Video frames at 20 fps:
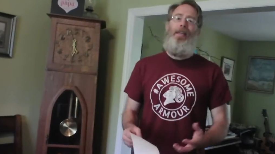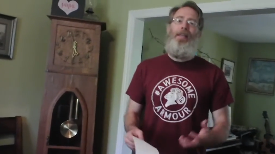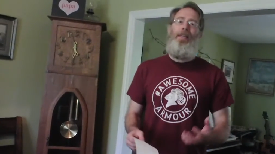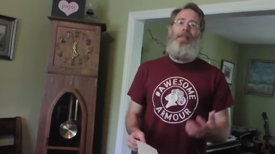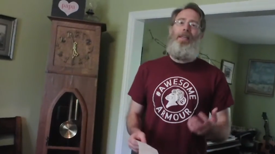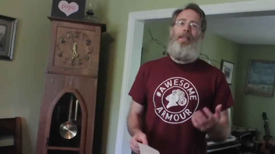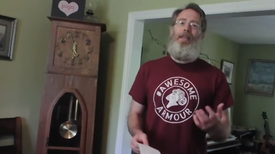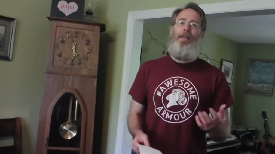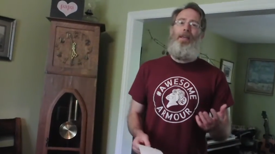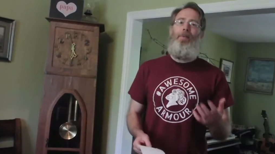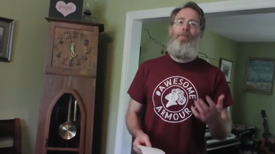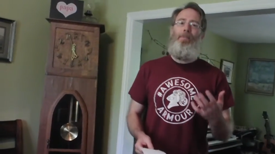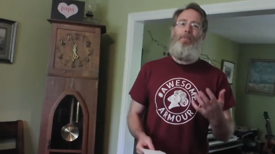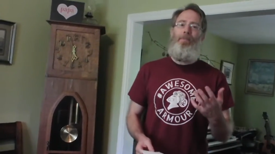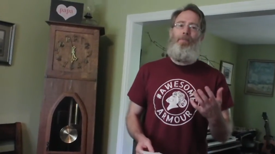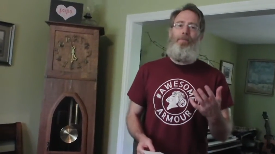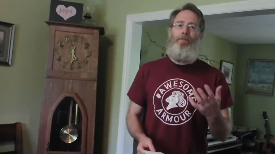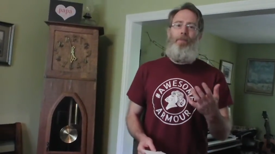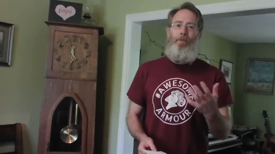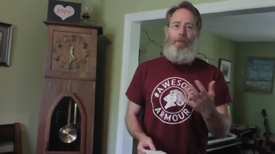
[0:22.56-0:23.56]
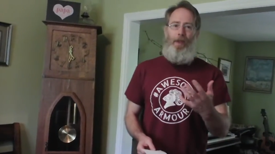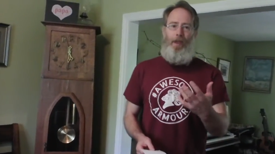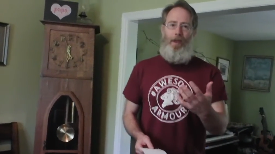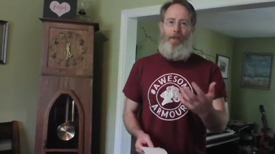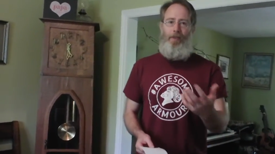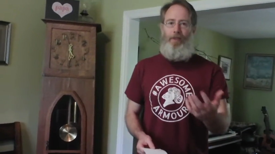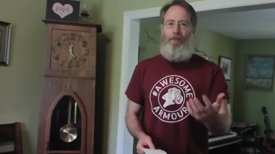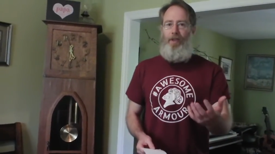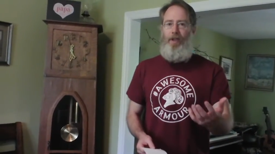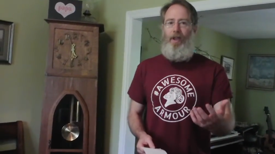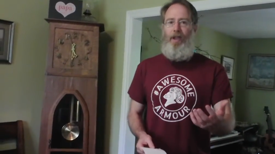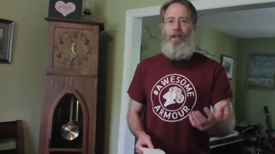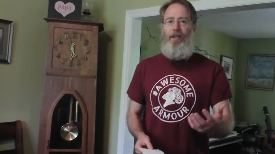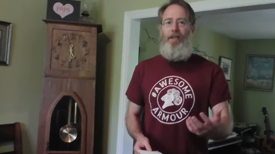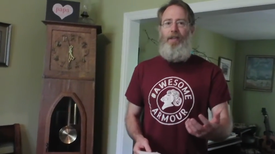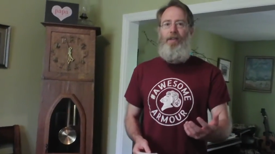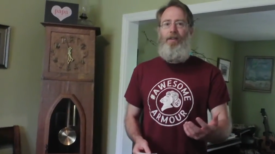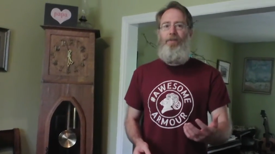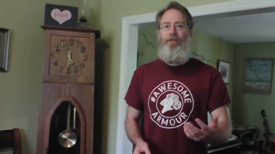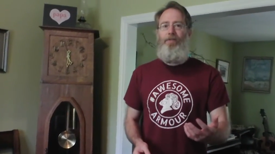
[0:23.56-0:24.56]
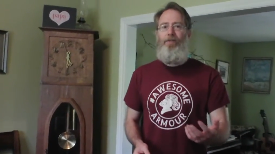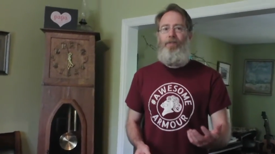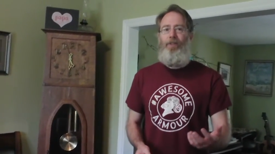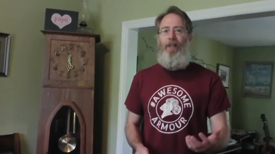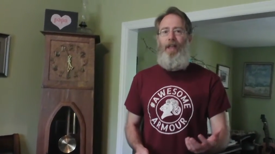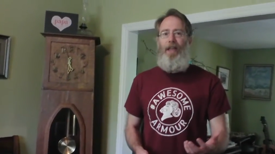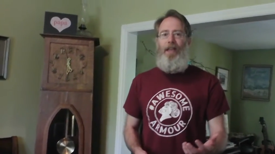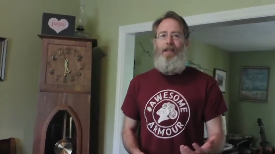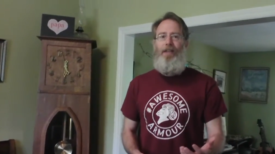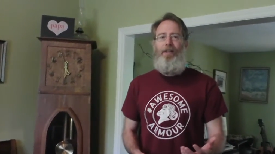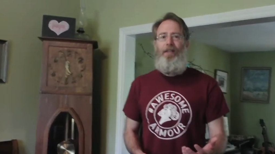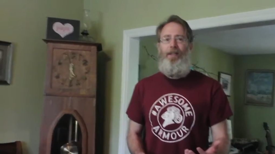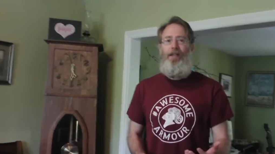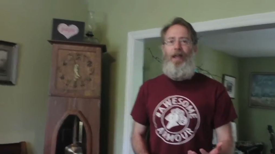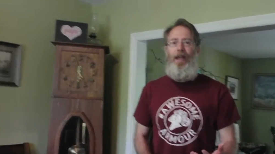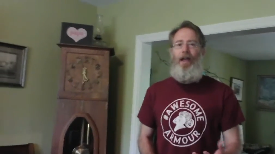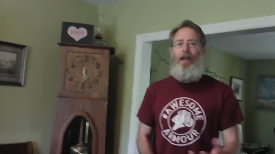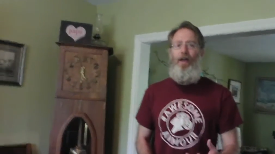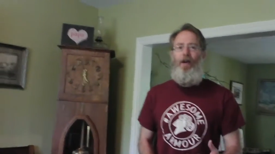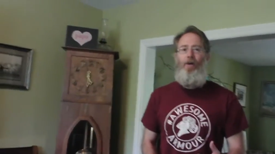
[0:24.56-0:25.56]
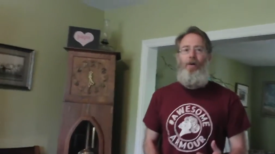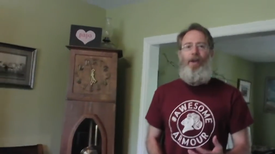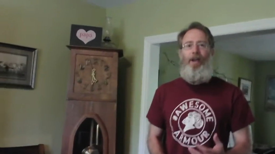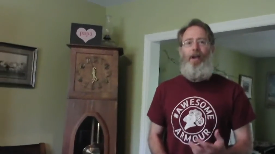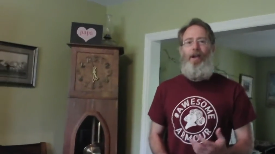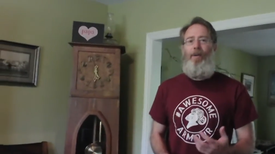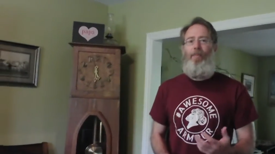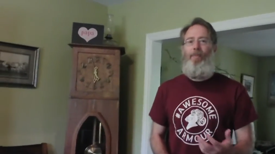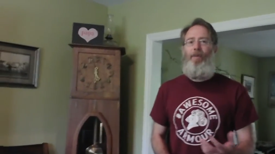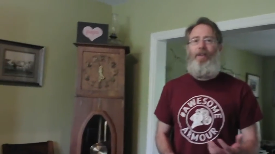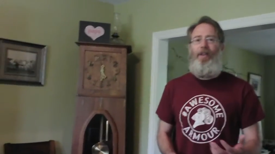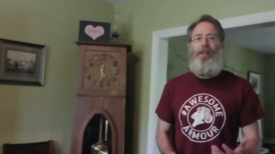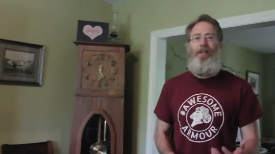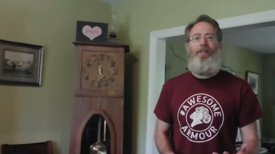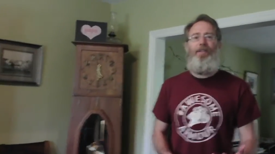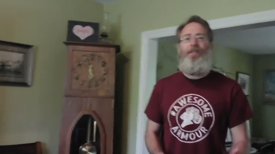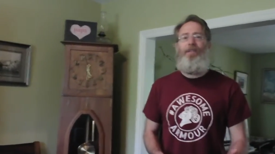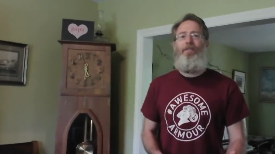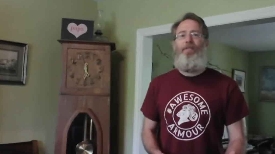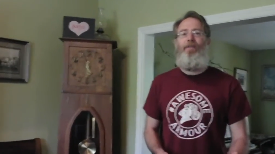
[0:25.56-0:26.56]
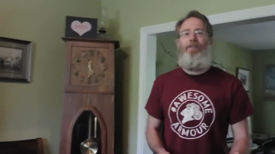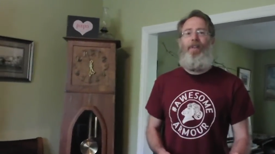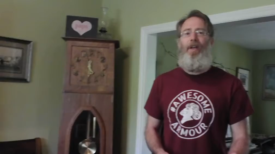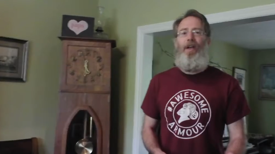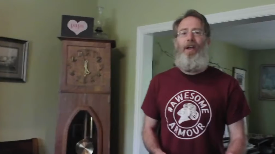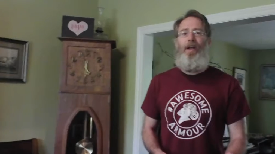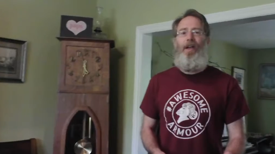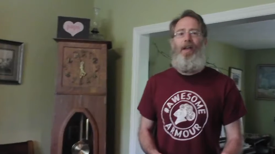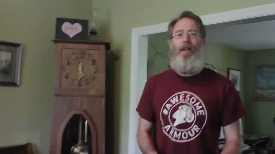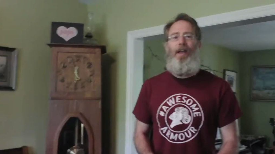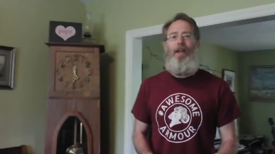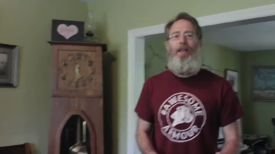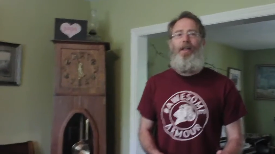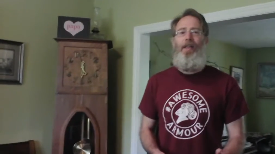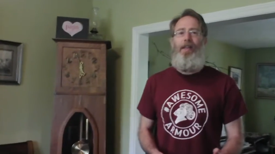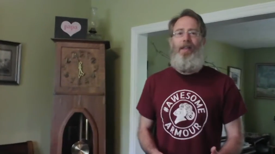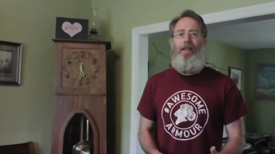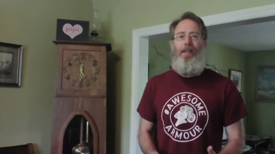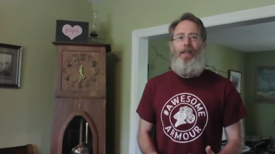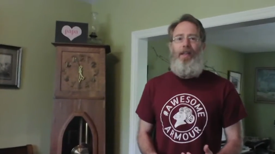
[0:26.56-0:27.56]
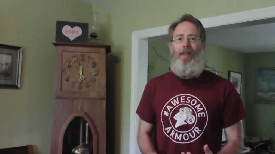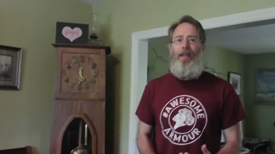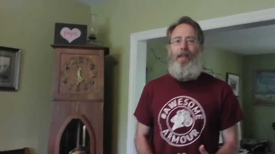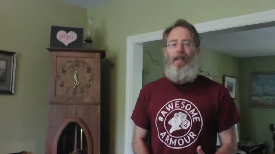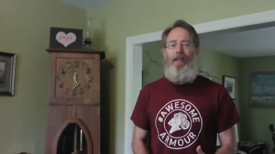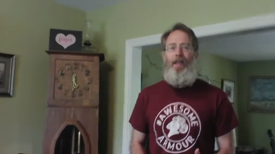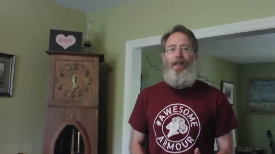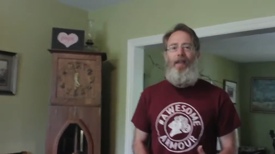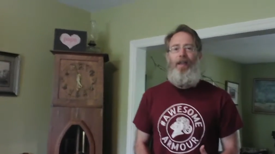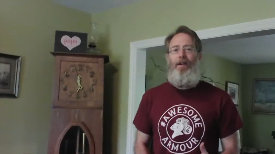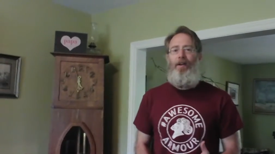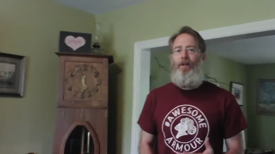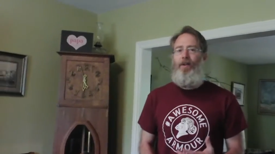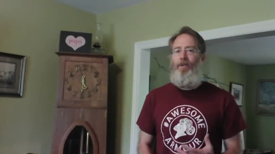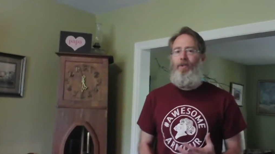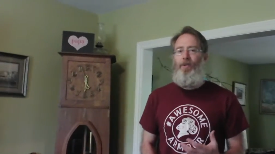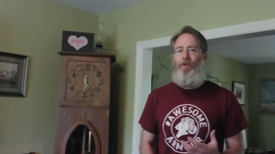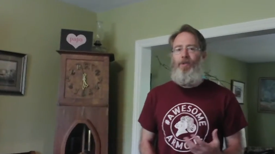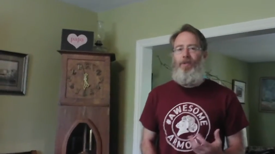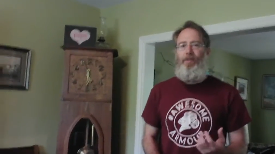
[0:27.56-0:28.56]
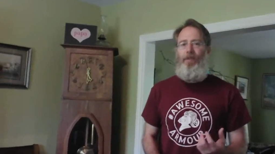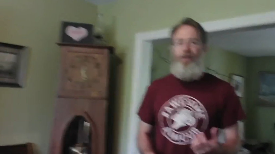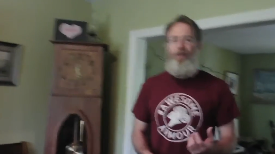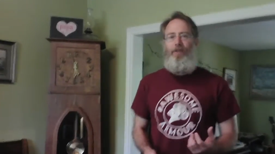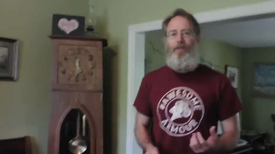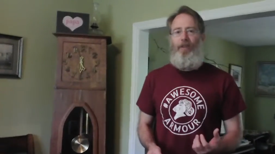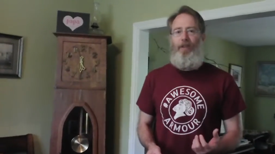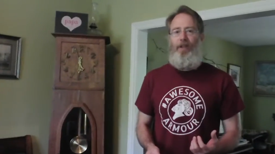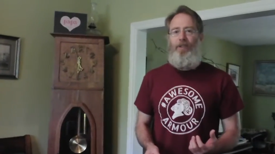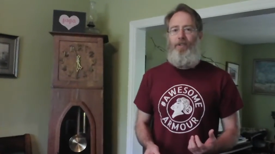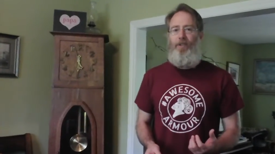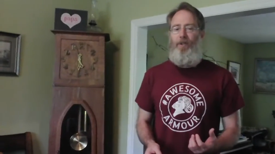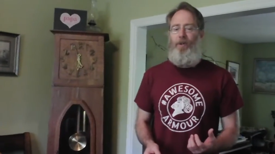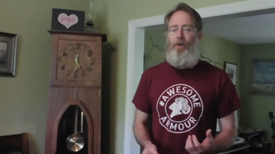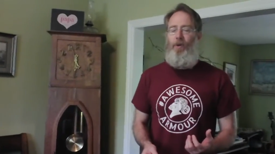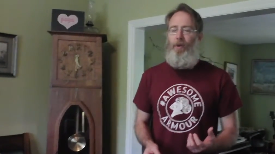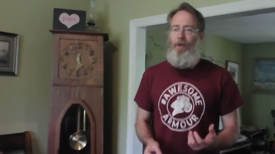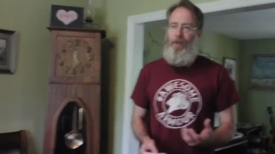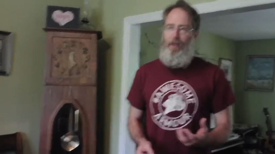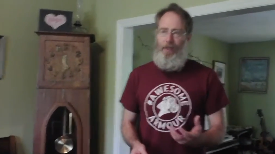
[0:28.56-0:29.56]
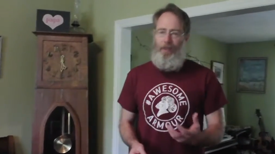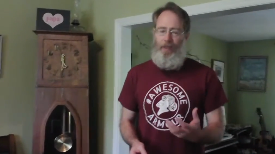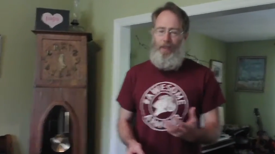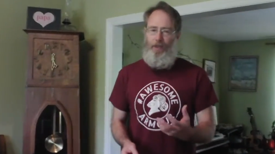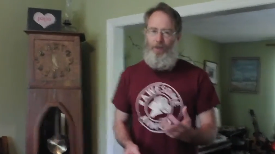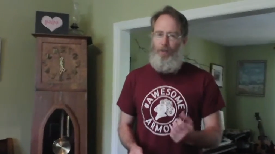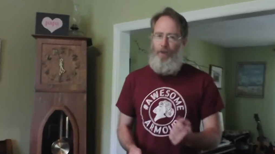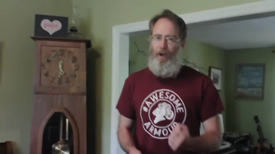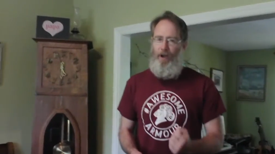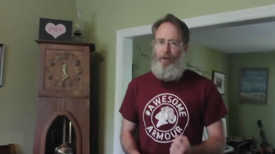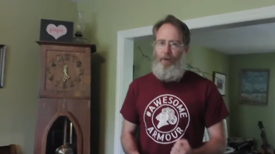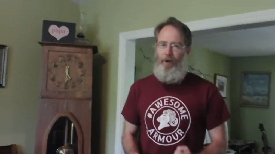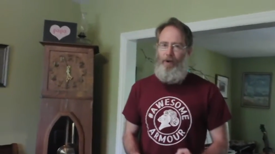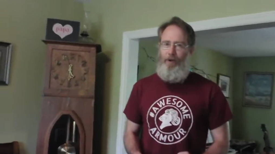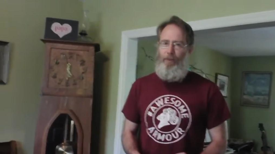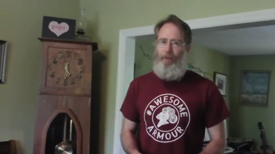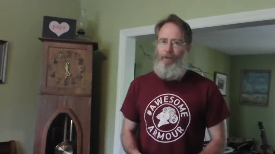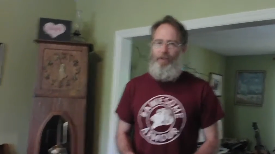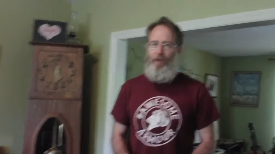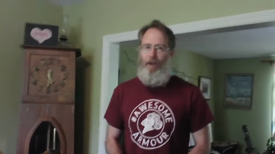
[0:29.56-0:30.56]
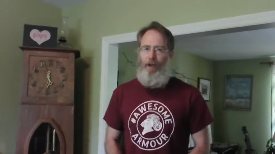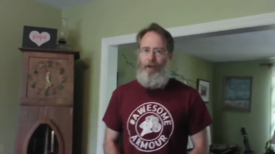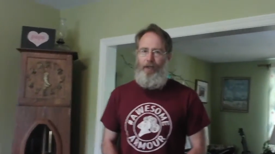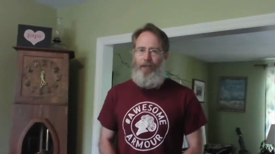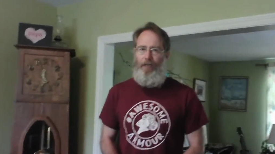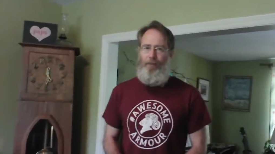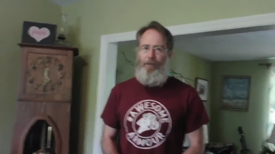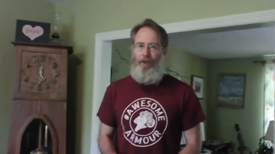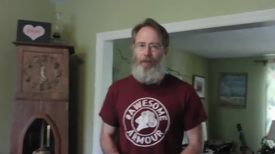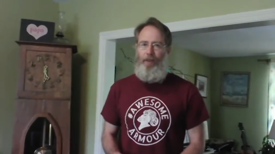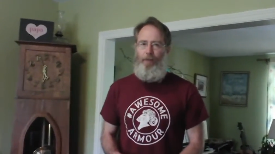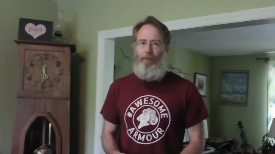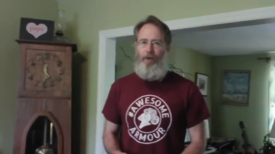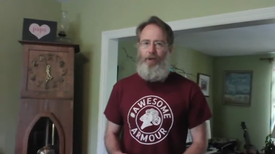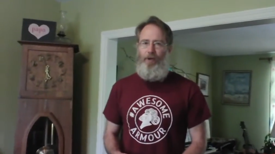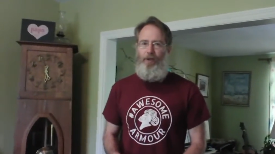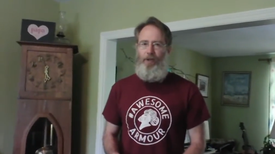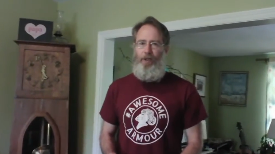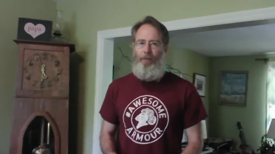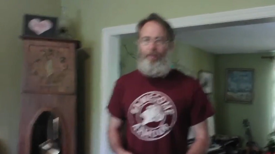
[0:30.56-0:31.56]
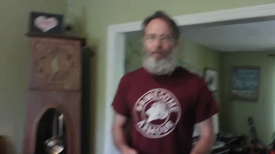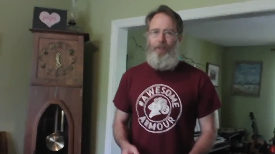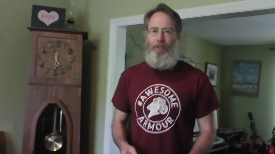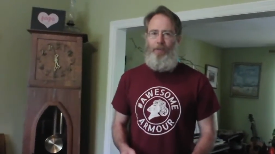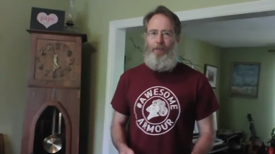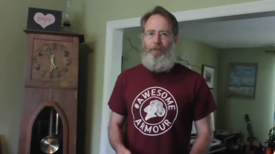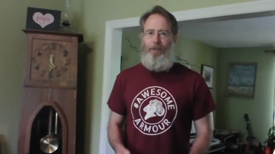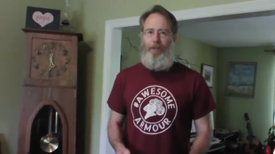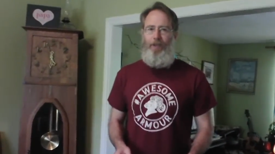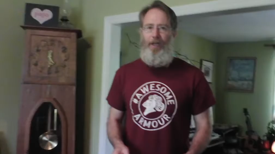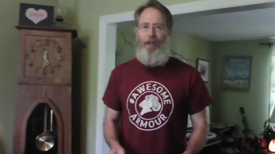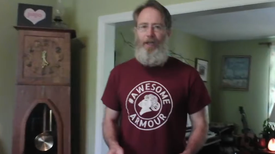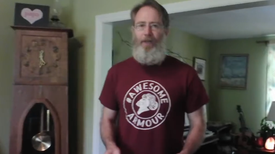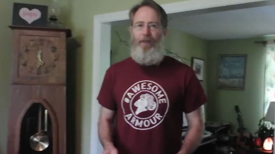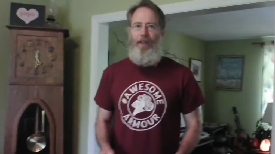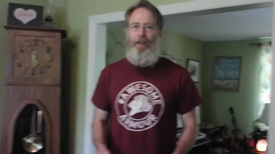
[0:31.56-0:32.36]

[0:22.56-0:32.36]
in the idea of flight and how airplanes can fly and all sorts of other things. So that's why we're going to be talking about the Bernoulli Principle today.